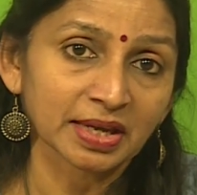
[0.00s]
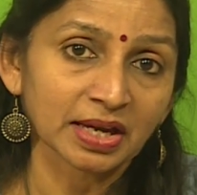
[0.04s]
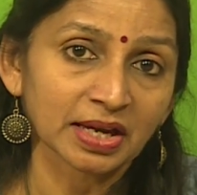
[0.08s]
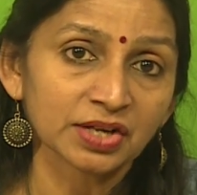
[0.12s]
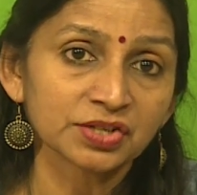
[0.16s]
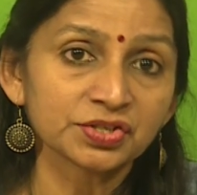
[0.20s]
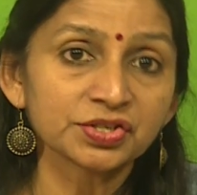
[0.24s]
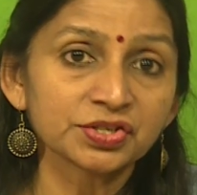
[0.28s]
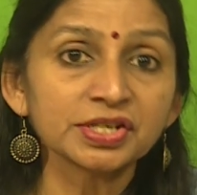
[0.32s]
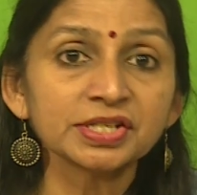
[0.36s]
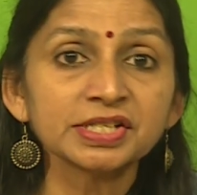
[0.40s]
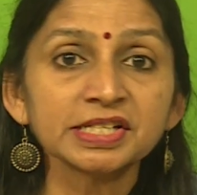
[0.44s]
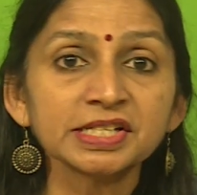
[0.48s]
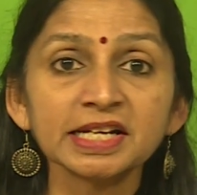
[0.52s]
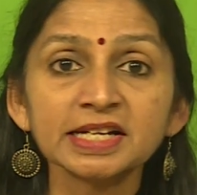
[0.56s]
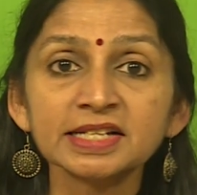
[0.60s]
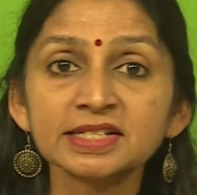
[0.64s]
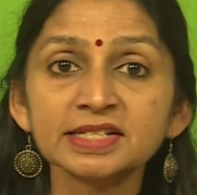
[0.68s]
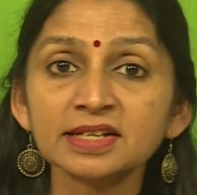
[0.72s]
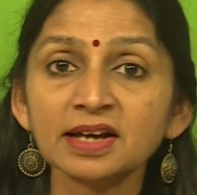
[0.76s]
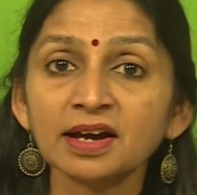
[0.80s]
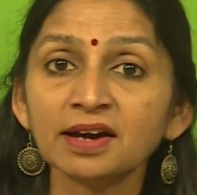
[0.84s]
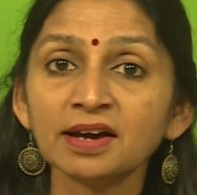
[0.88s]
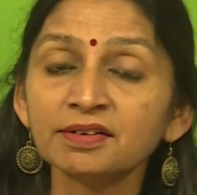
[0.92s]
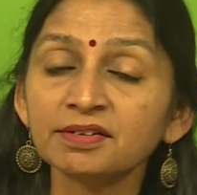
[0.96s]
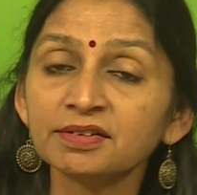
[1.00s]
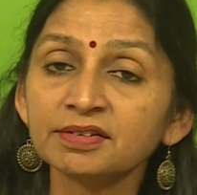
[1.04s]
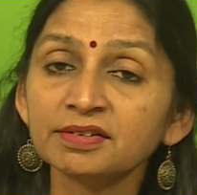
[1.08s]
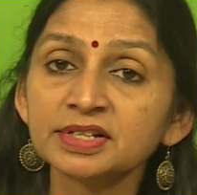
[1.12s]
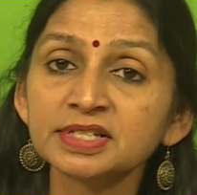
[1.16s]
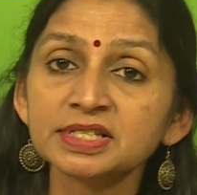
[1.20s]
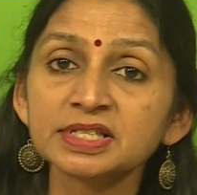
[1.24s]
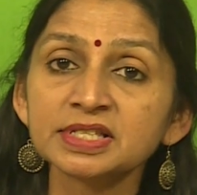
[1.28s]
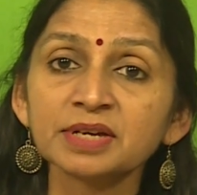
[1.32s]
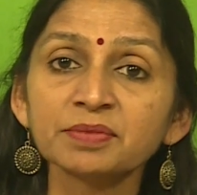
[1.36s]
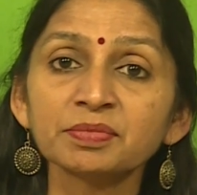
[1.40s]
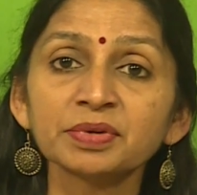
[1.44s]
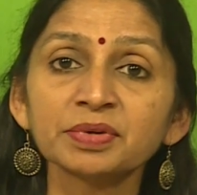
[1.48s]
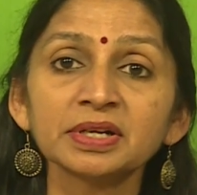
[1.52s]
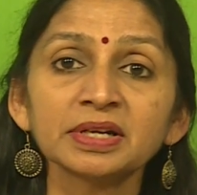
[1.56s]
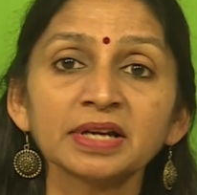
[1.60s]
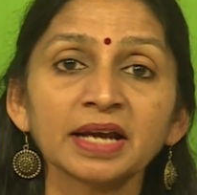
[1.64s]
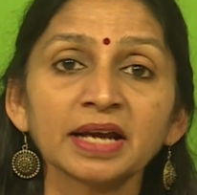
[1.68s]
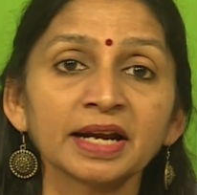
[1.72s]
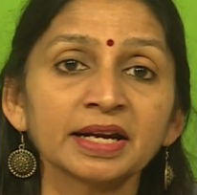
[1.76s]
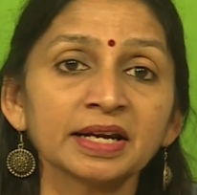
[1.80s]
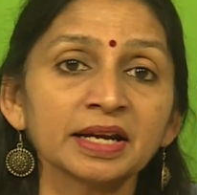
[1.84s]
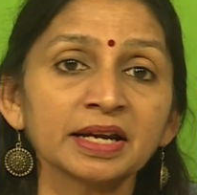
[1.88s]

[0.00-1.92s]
She takes unreasonable and